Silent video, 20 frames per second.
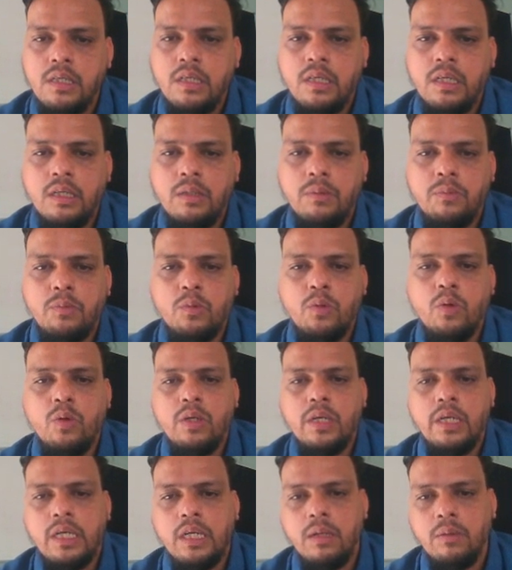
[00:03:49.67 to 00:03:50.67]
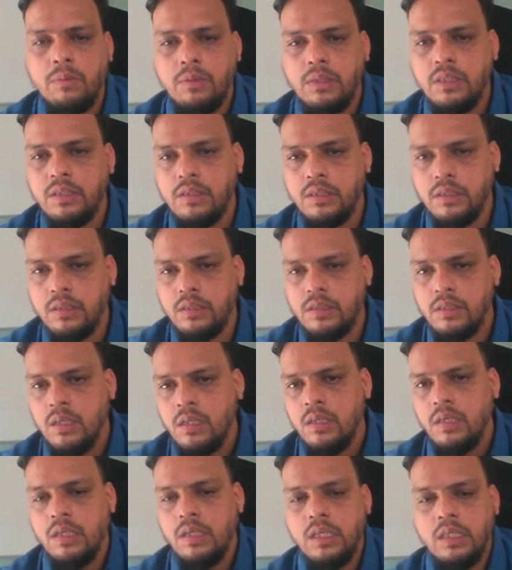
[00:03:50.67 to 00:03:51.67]
In pro rata basis,
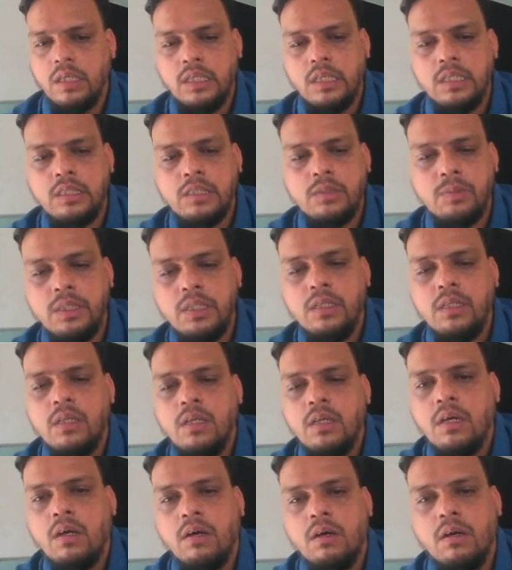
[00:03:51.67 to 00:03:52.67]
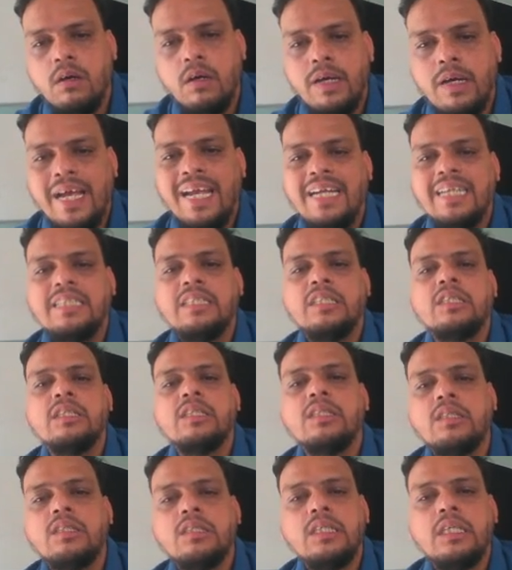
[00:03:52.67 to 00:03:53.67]
it has been
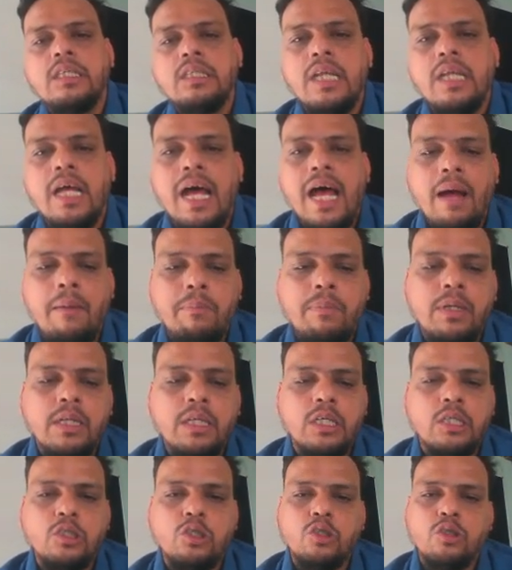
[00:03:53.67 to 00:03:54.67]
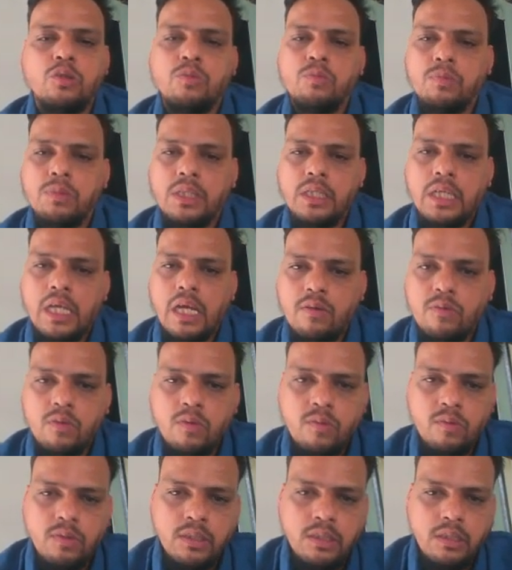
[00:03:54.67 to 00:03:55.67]
adjusted the application. Be careful
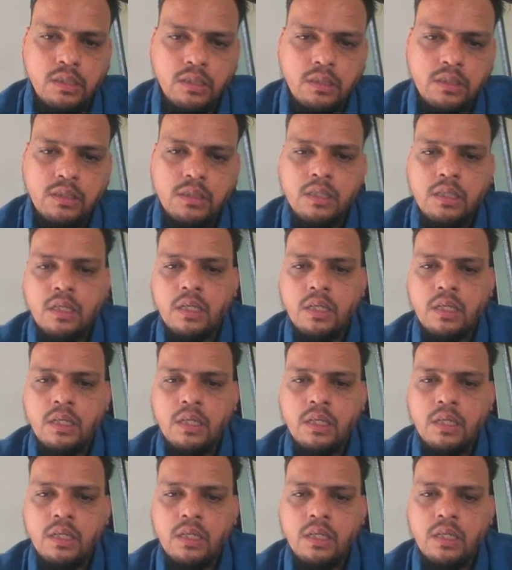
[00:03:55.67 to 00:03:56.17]
with this.